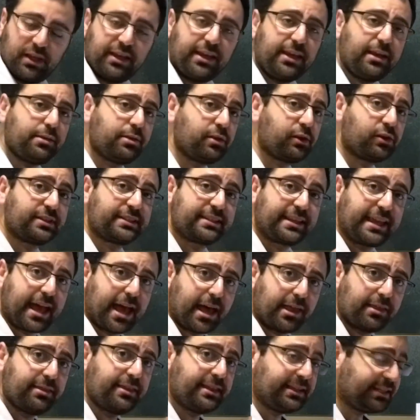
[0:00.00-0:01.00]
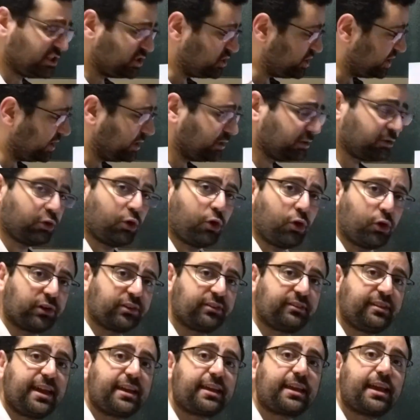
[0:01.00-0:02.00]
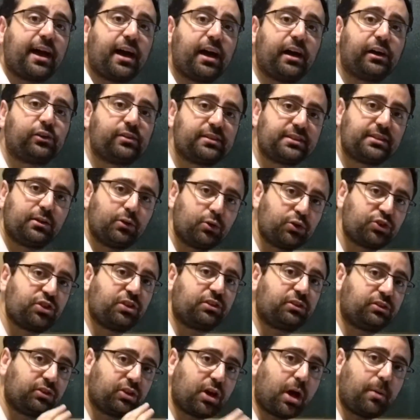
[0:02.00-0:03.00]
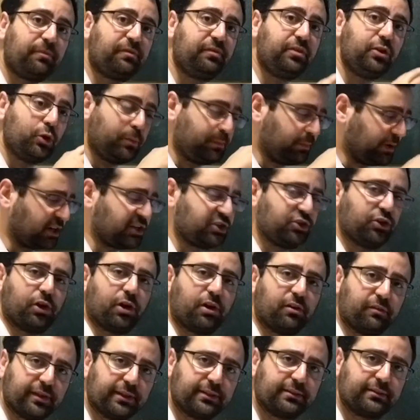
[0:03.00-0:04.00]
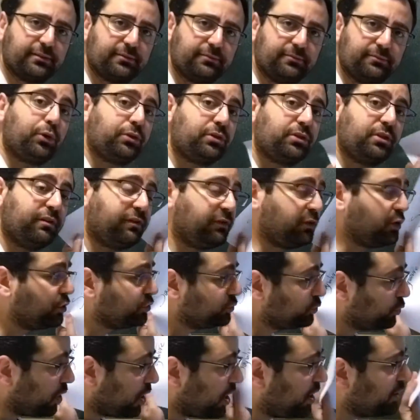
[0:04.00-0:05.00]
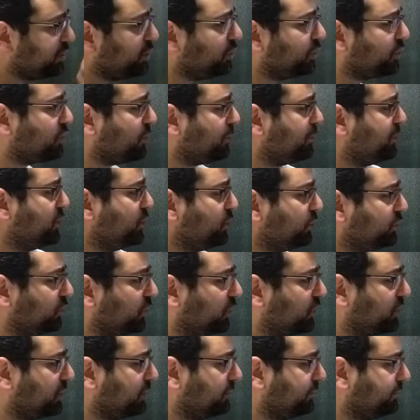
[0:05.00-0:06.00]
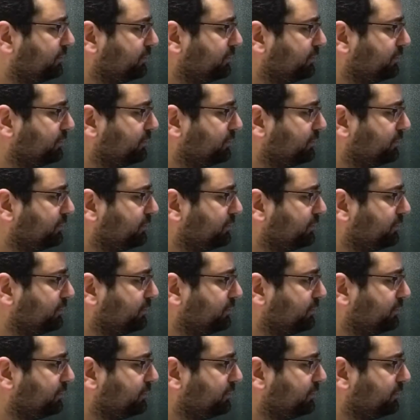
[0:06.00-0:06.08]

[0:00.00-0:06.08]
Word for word: either scan this sheet or take a high resolution top view picture of it. Put the photo on your computer